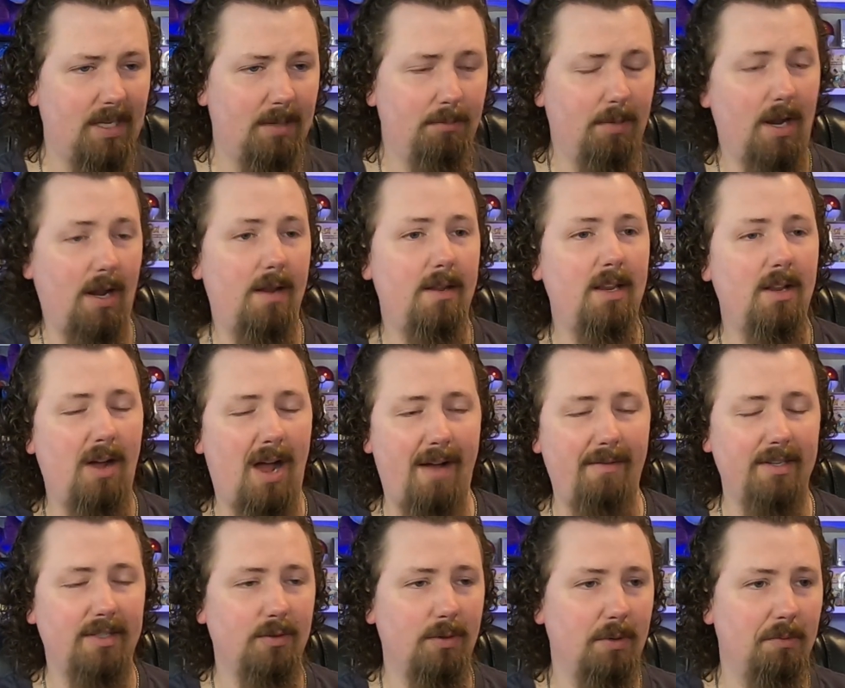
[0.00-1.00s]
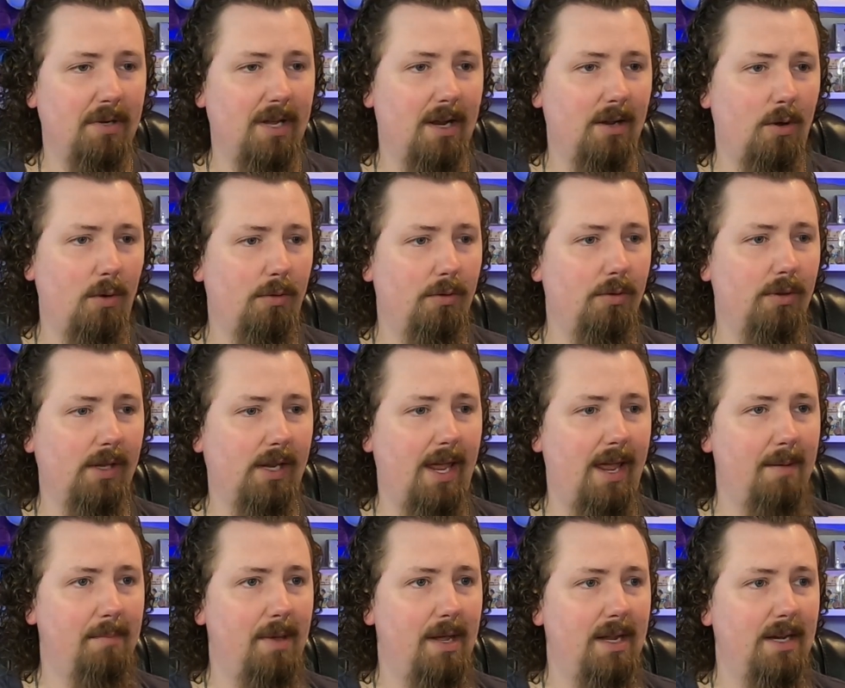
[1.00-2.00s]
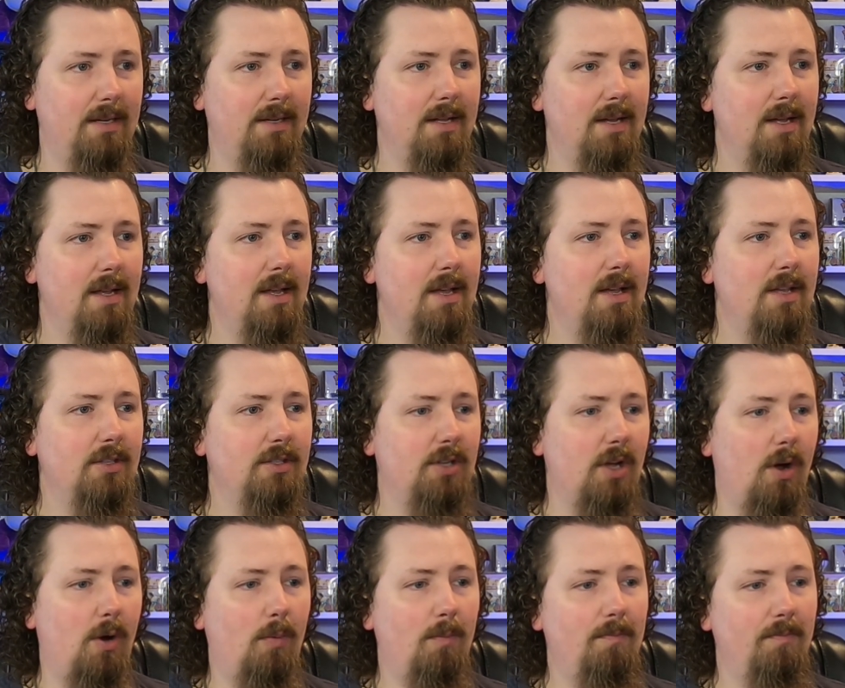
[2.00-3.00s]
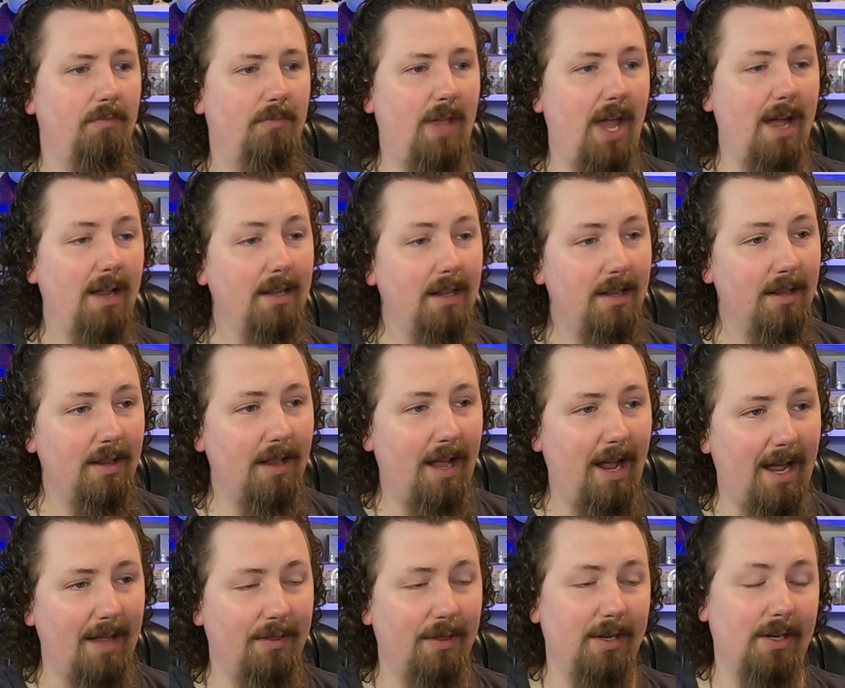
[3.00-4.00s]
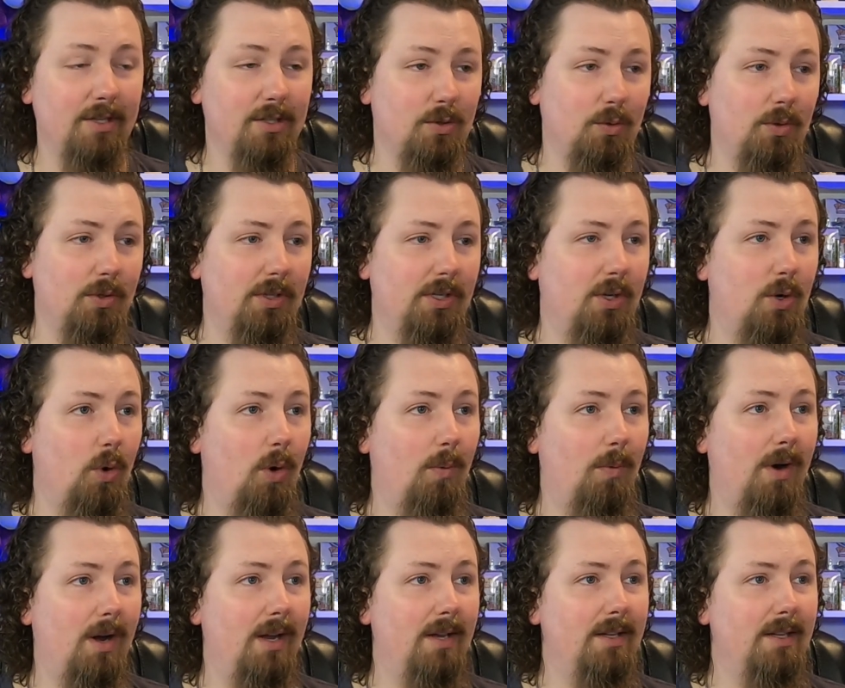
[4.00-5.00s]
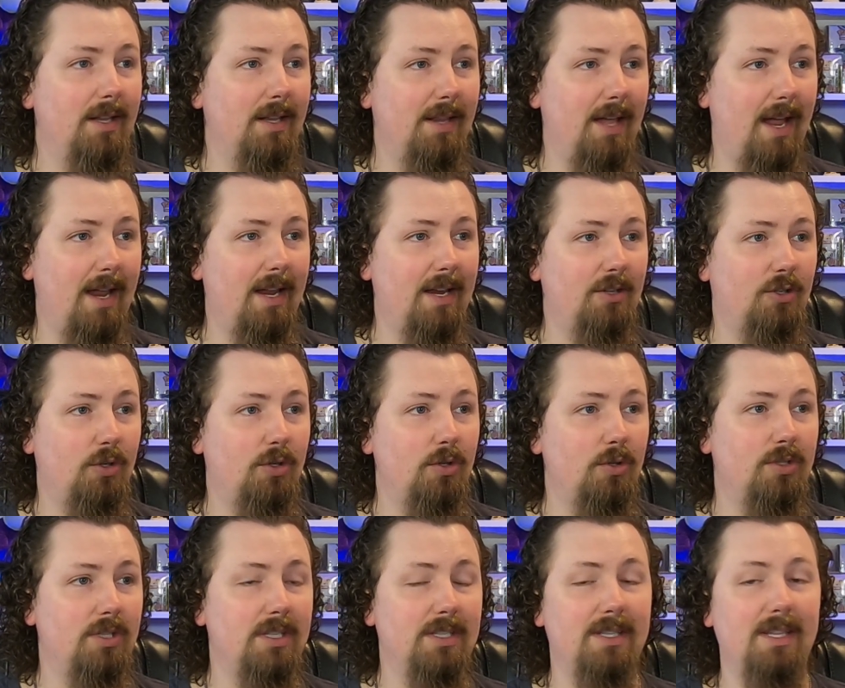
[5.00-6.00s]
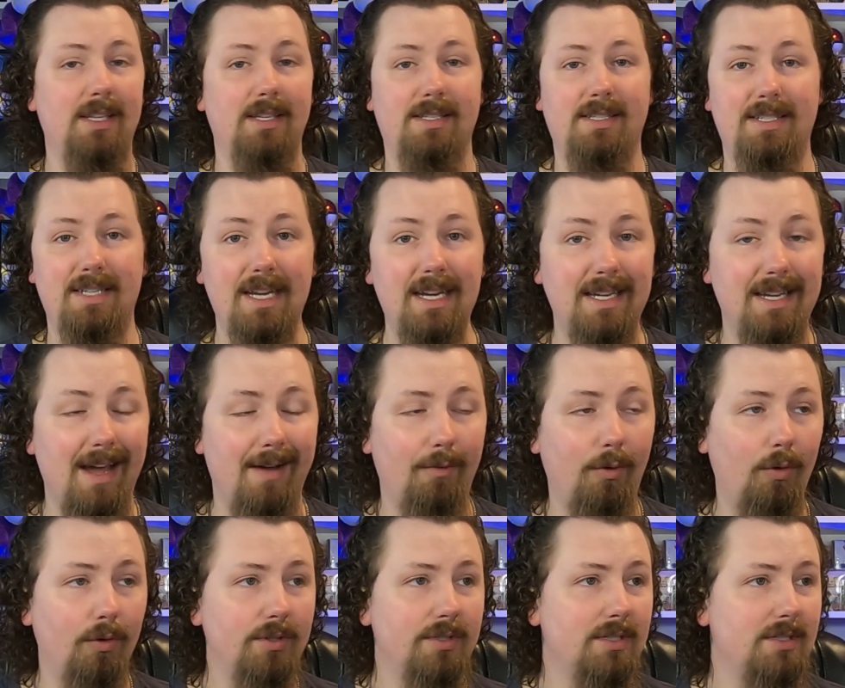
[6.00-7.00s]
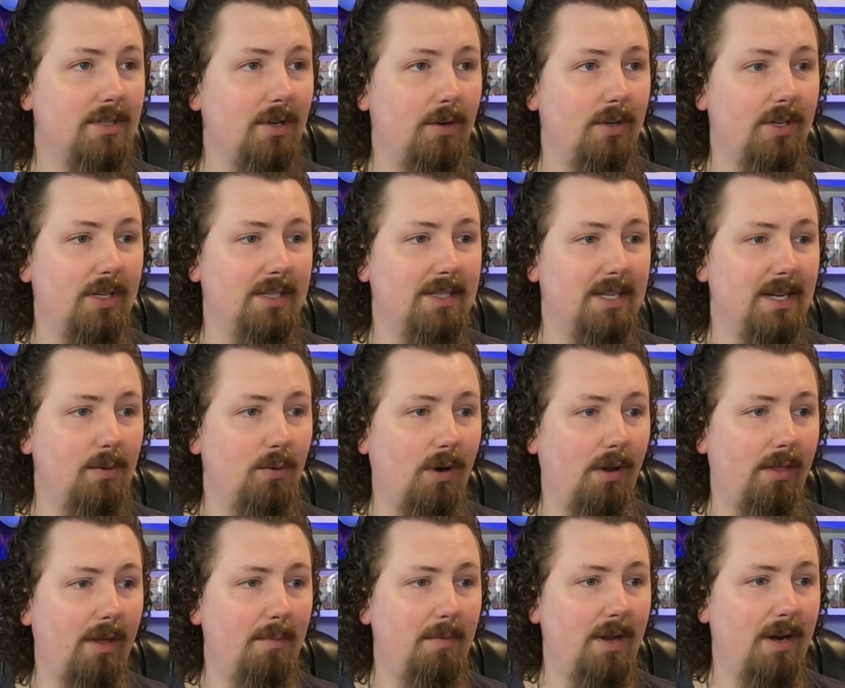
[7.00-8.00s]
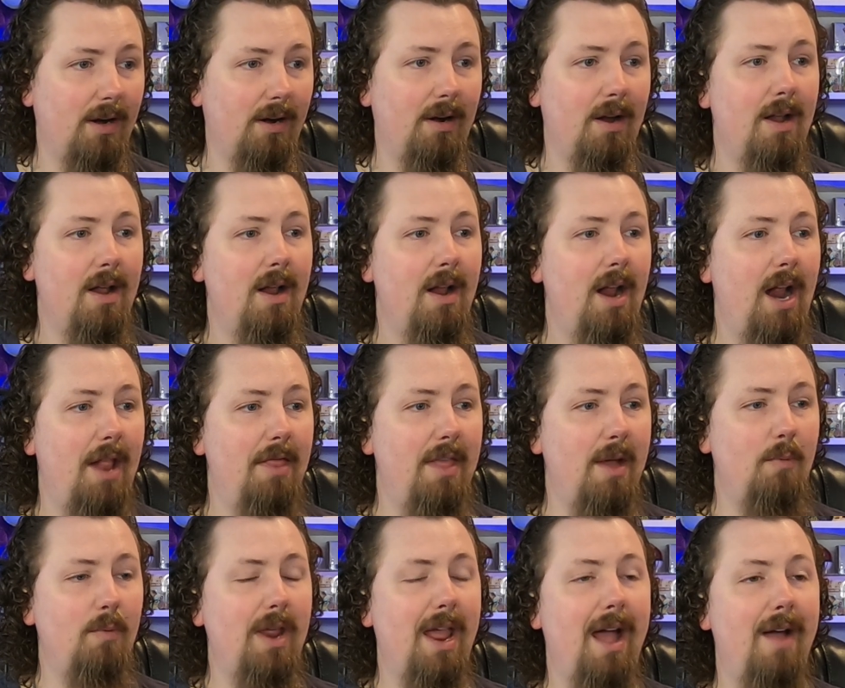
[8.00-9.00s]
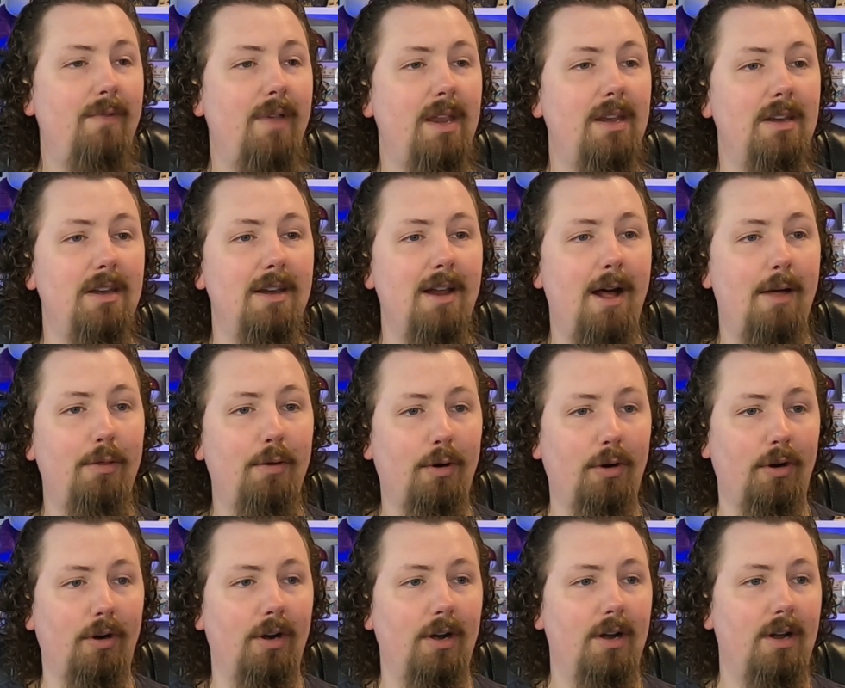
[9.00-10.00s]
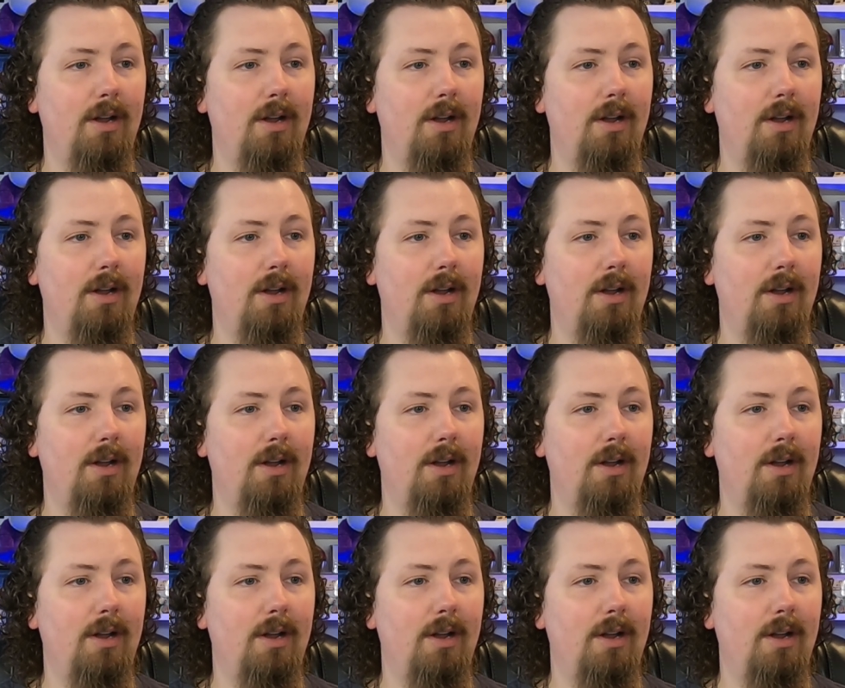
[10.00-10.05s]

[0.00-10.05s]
But, you know, obviously we got to go through the campaign. So that I think is a really cool one. And that introduces the Sea Devils. So you can see one of them there. And then we have another